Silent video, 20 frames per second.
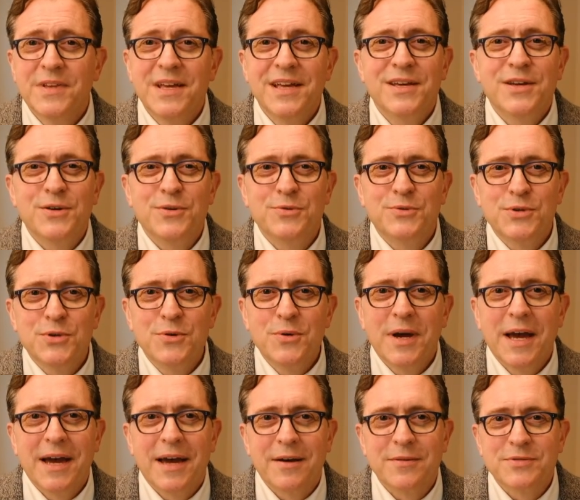you do
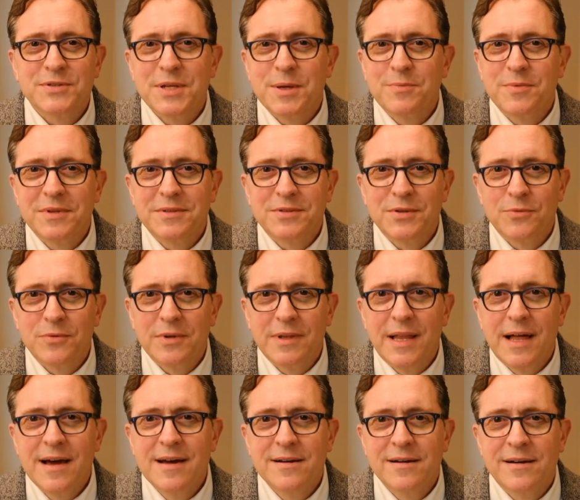have something to
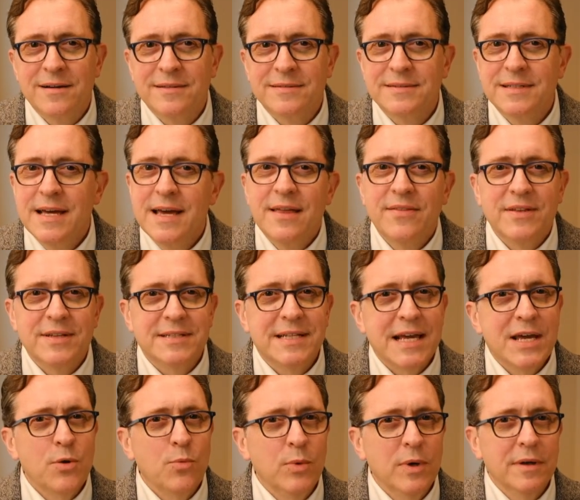rely on. The
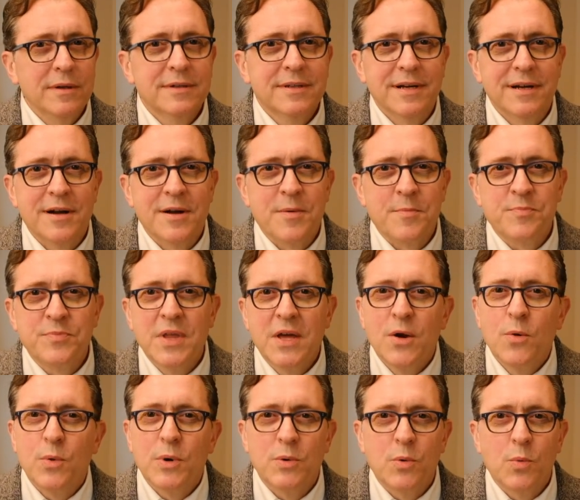day will come
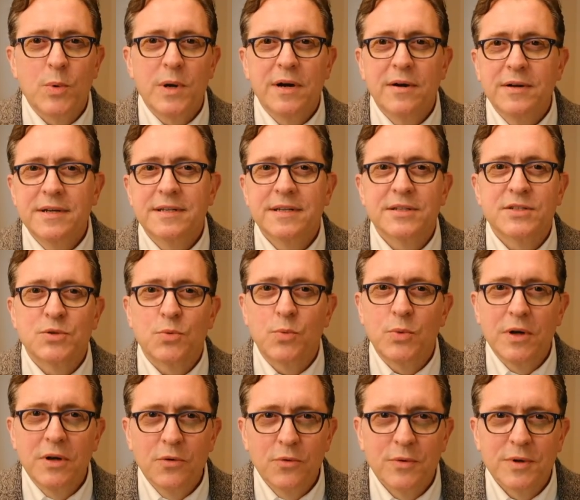when weariness
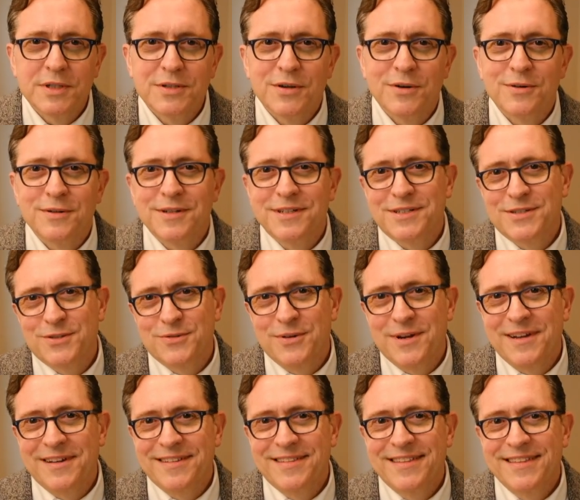will return to
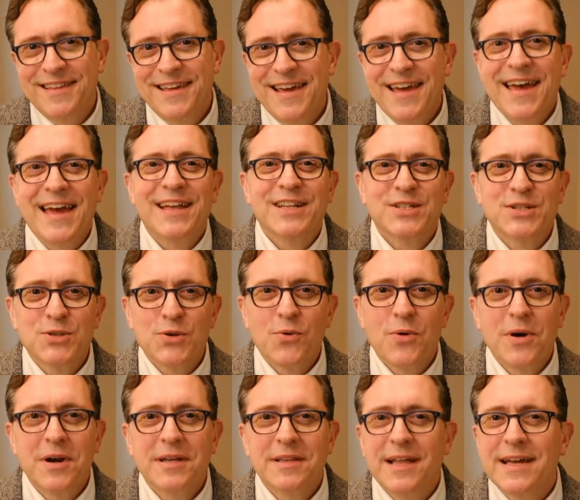strength, and
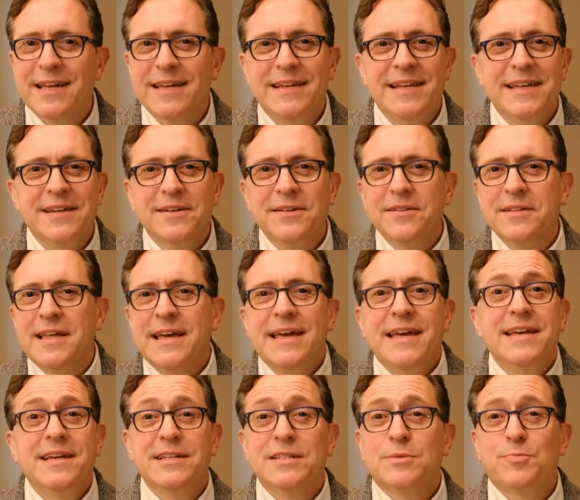soaring like an eagle
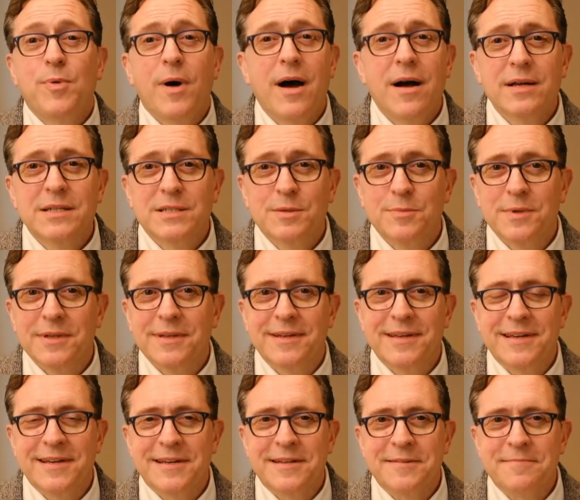is possible
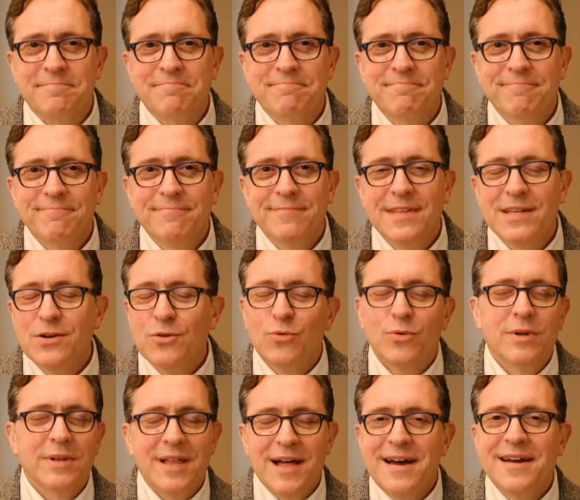again.
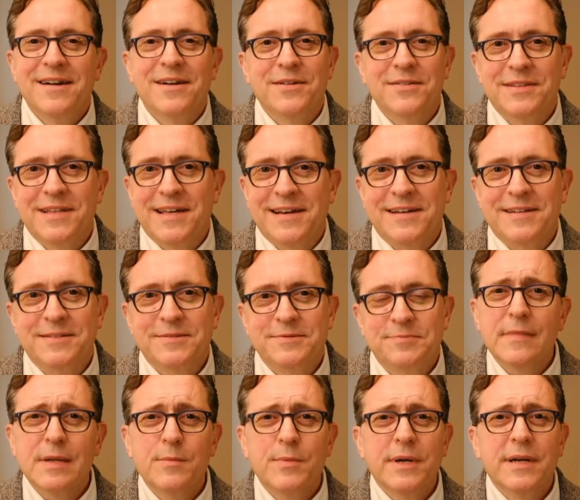Rely on that.
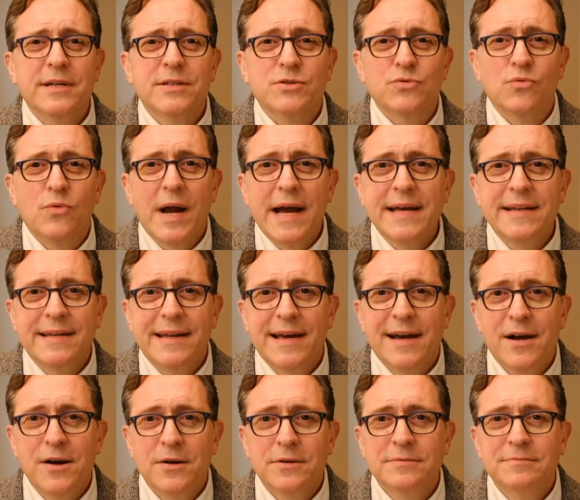Because right
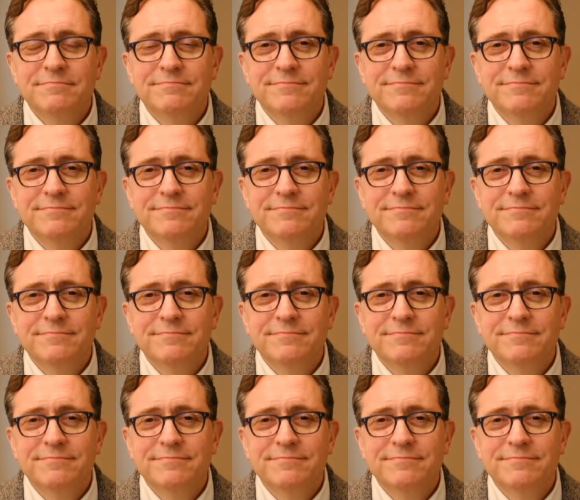now,